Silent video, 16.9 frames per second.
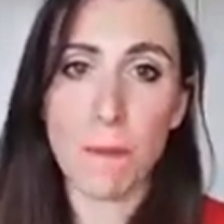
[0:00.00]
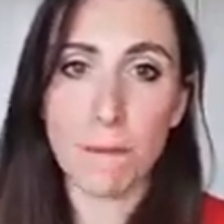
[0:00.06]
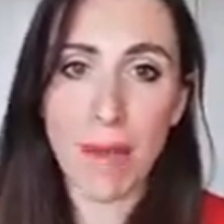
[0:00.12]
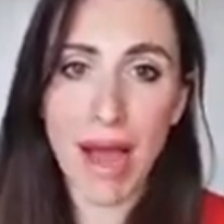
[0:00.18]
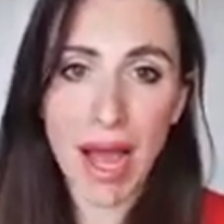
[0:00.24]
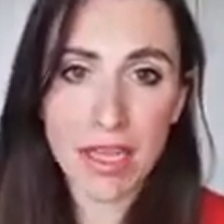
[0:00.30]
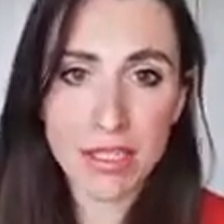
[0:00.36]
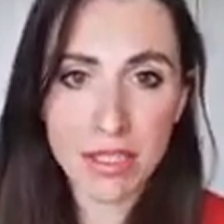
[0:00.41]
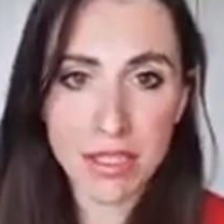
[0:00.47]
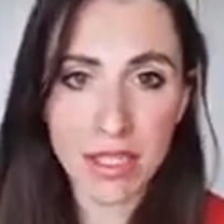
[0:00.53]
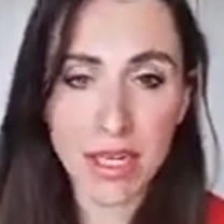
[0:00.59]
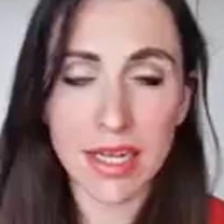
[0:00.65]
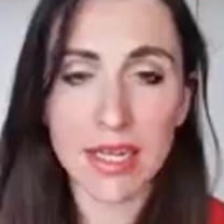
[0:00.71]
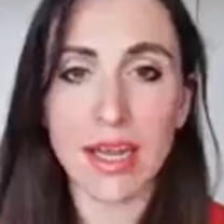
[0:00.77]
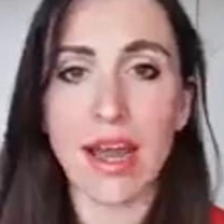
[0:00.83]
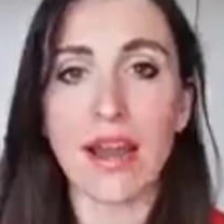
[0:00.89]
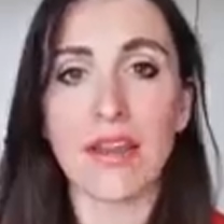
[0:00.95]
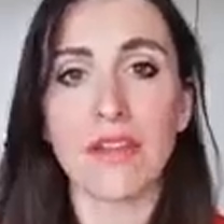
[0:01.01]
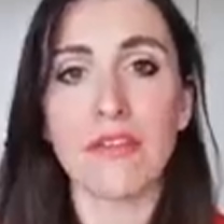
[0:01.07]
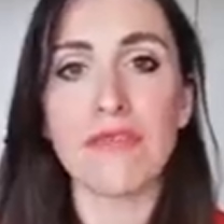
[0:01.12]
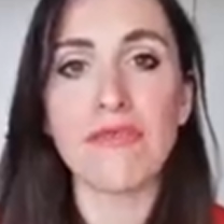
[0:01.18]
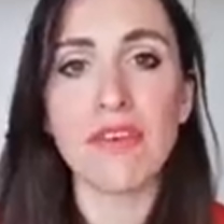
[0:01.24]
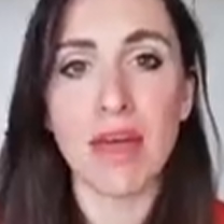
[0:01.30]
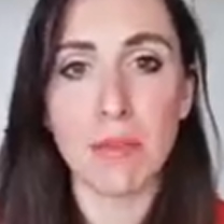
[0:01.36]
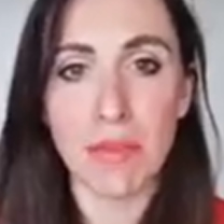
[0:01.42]
masculine and the
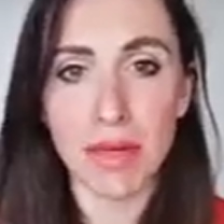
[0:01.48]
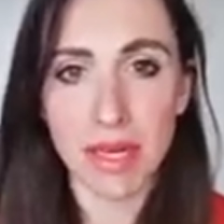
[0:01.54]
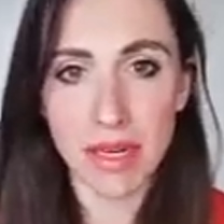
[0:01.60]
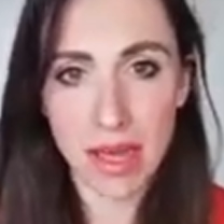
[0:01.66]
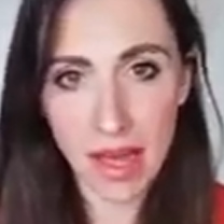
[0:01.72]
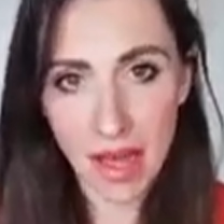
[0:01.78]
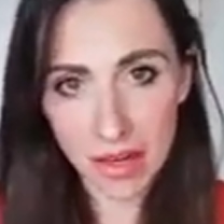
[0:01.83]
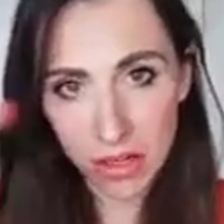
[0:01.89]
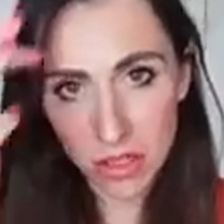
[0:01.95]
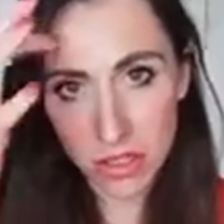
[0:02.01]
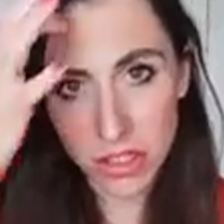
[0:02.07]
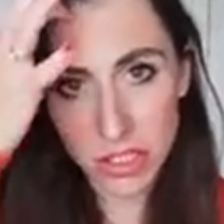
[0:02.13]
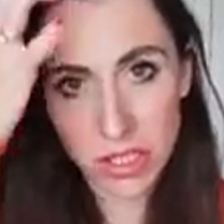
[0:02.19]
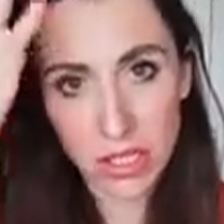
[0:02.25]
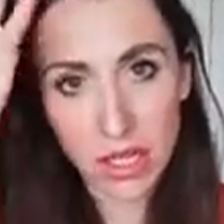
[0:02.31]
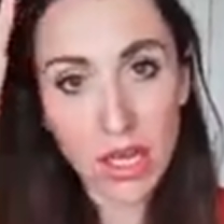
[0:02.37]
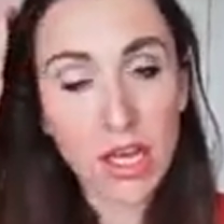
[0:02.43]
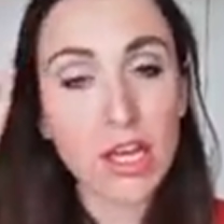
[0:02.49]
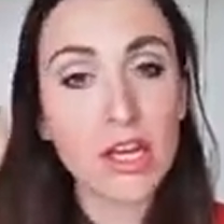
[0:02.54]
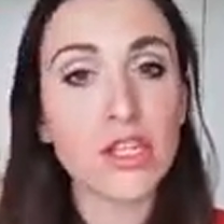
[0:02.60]
feminine energy.